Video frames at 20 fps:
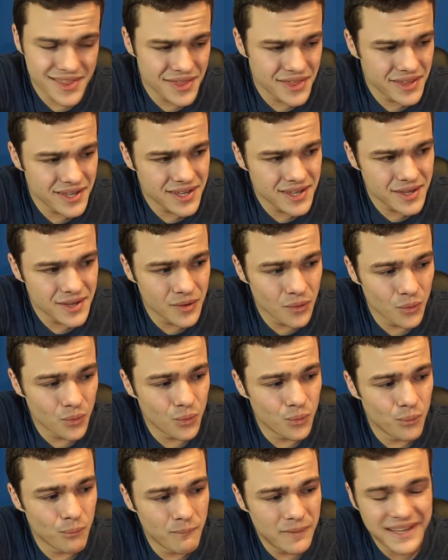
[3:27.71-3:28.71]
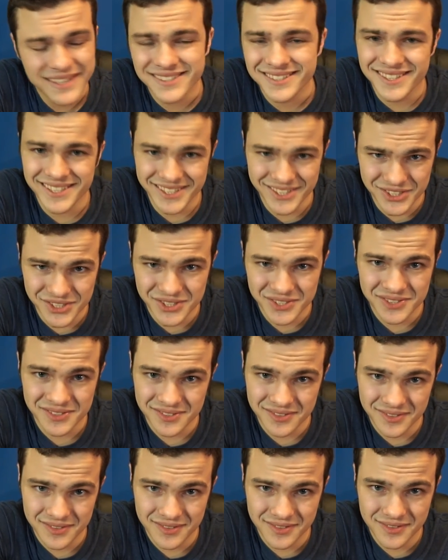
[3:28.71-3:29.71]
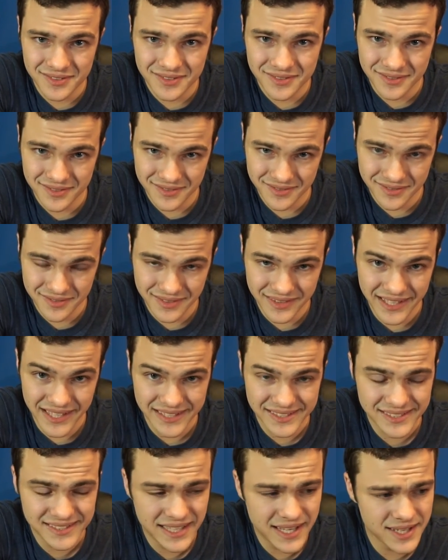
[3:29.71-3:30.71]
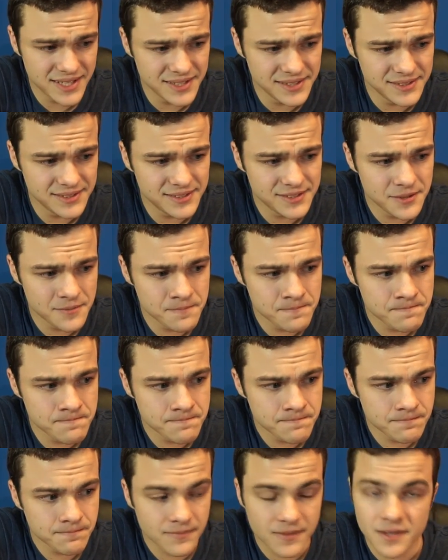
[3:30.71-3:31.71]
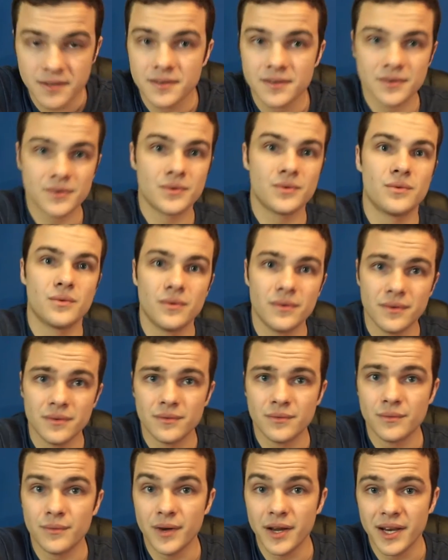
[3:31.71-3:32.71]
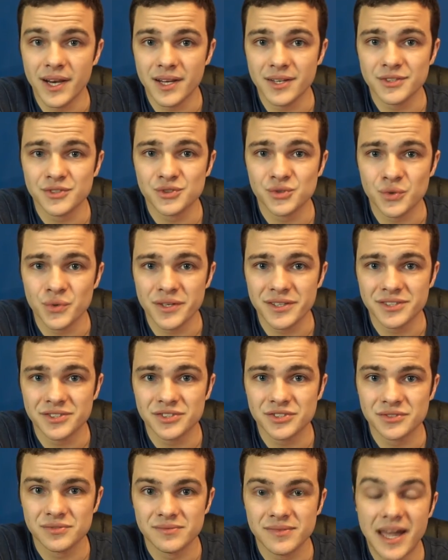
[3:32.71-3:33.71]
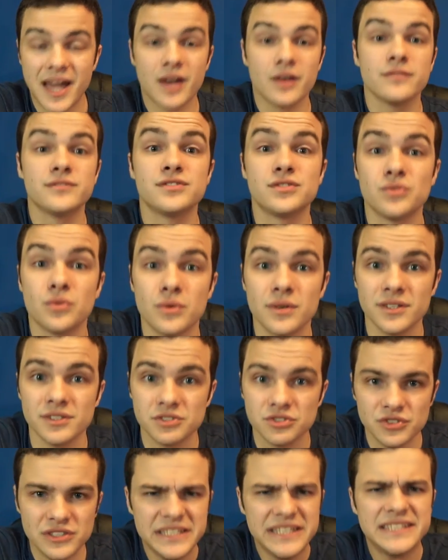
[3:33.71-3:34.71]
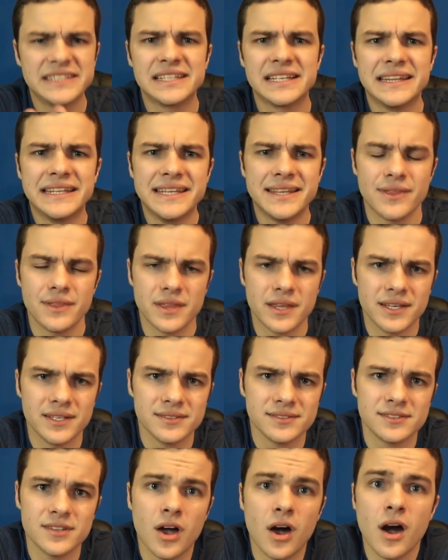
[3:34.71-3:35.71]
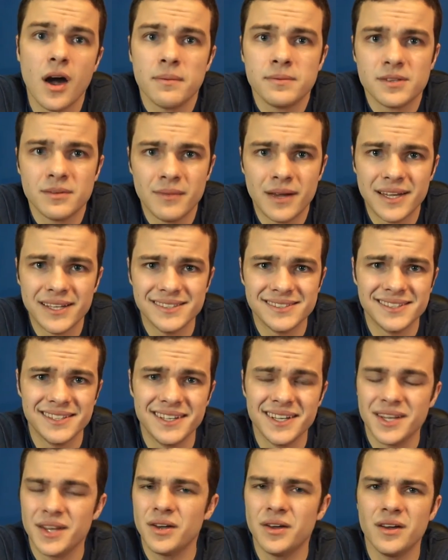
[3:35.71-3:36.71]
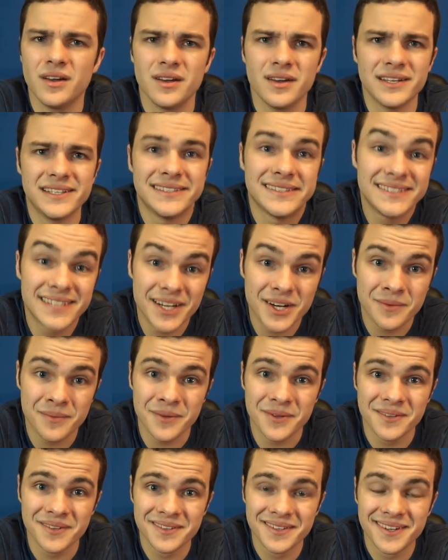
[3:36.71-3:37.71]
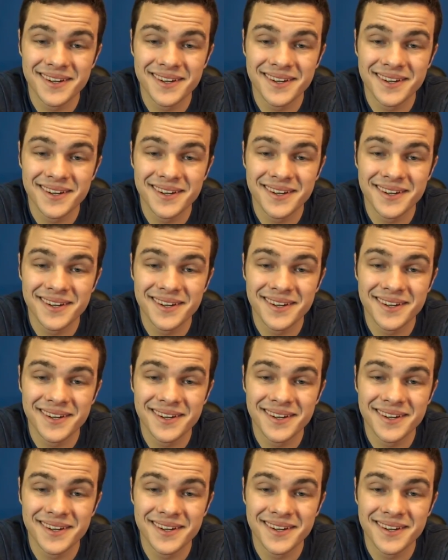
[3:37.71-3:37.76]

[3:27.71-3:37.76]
the message that says ran out of storage, out of storage, need to delete things, optimizing. Ugh, it's terrible.